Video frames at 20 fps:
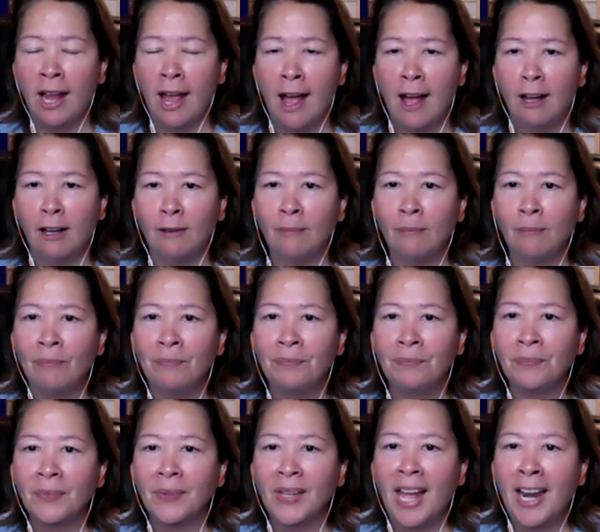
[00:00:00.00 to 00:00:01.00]
out
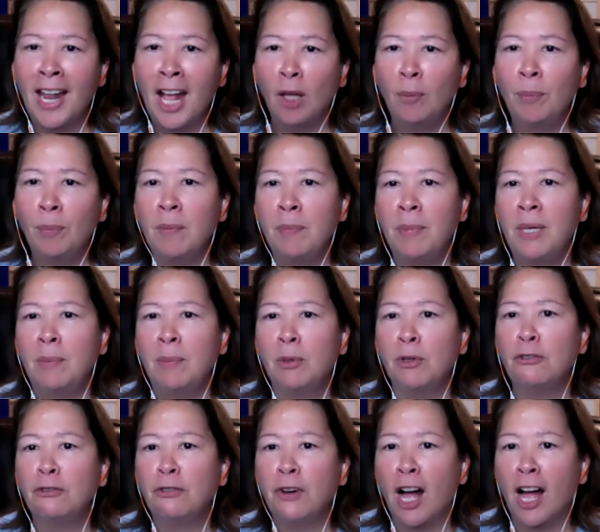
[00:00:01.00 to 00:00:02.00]
and helping people
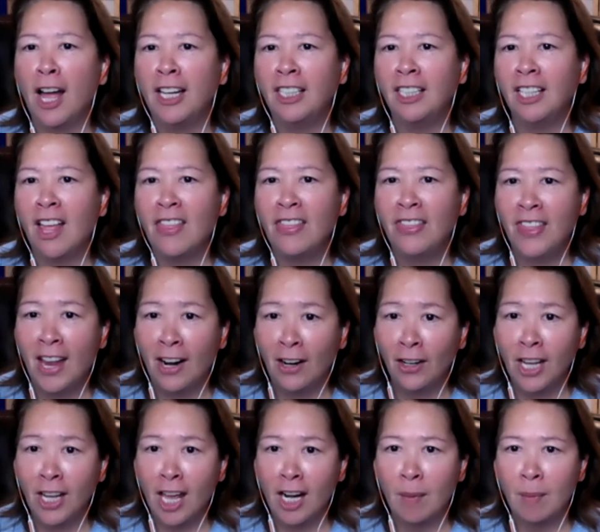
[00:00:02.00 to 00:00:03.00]
find their
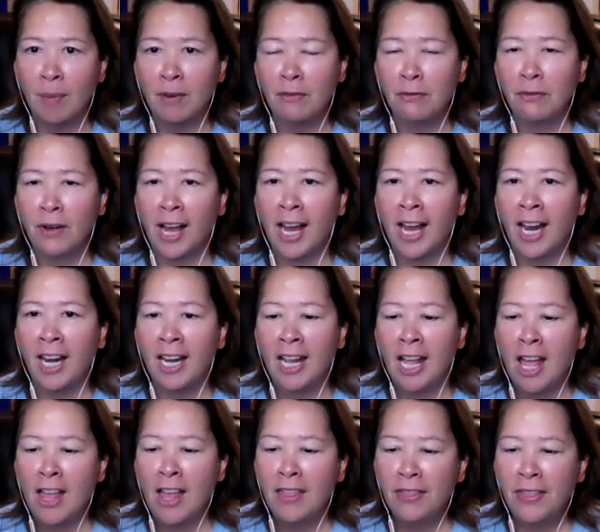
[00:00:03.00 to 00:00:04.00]
get up and fight.
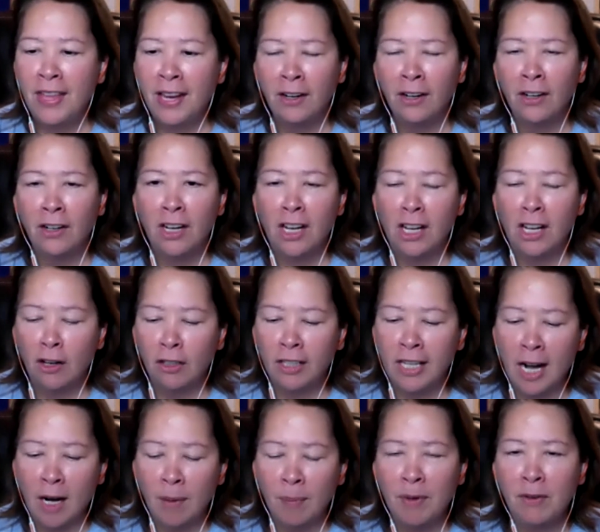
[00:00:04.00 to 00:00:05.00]
Their
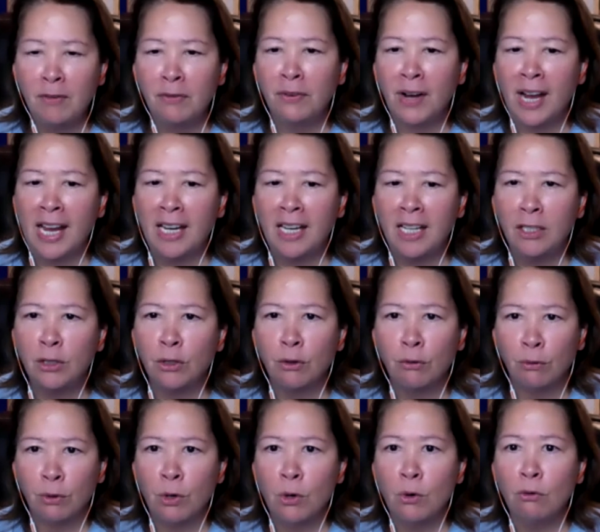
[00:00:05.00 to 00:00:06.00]
get up and fight is
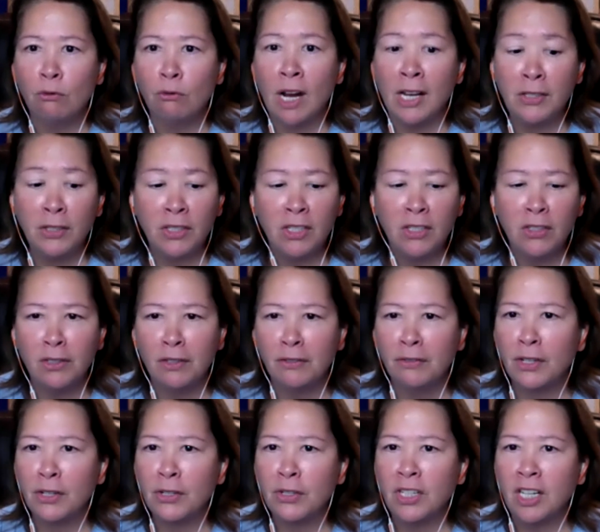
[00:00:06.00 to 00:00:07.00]
through Rusty's
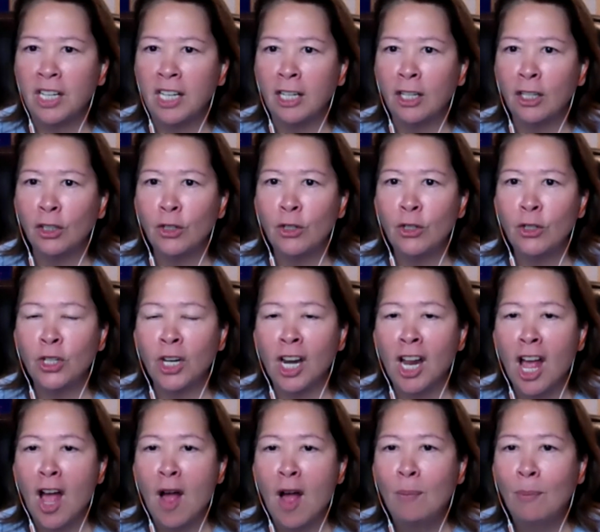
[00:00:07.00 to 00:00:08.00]
diversity and inclusion.
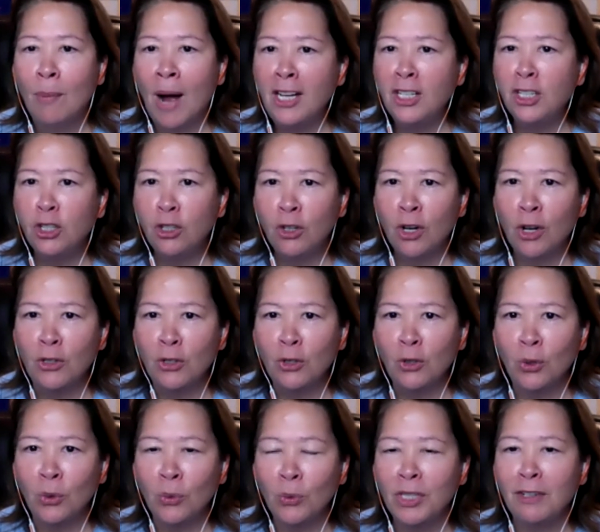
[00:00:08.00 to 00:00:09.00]
My judo
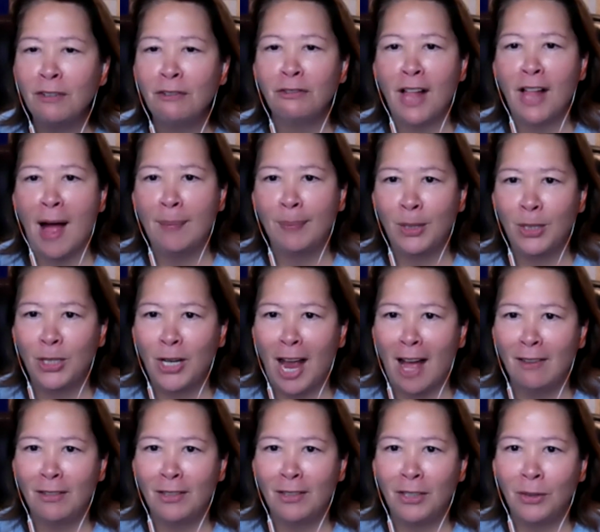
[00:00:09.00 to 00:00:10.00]
school was in Flatbush
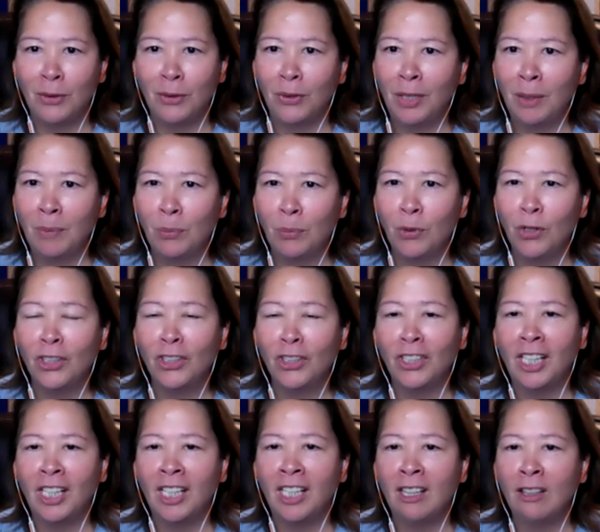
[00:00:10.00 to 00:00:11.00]
Avenue in
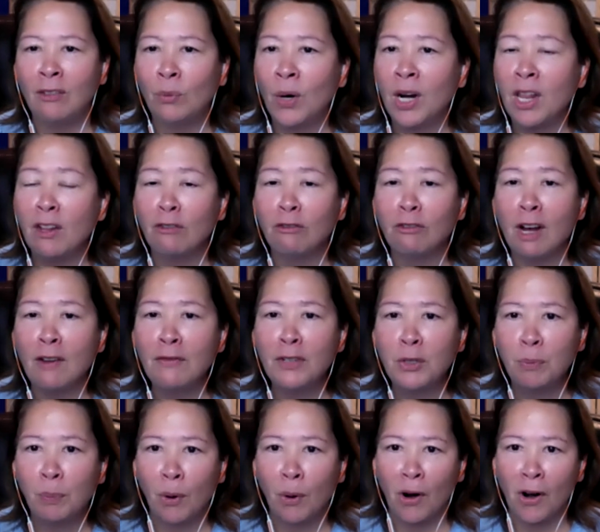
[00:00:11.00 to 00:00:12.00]
Brooklyn, in one of the
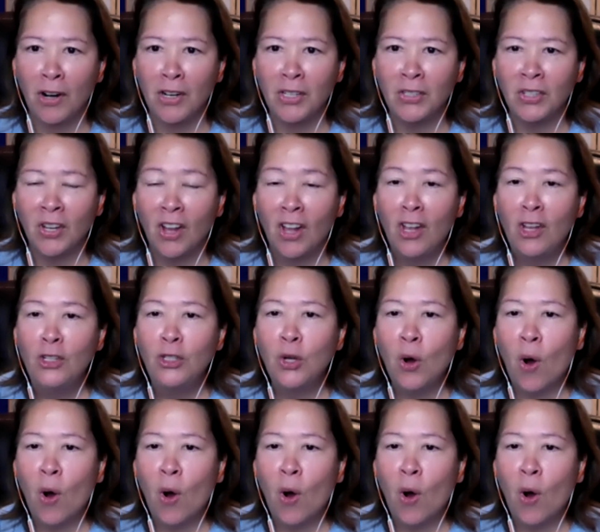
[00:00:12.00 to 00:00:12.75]
roughest parts. So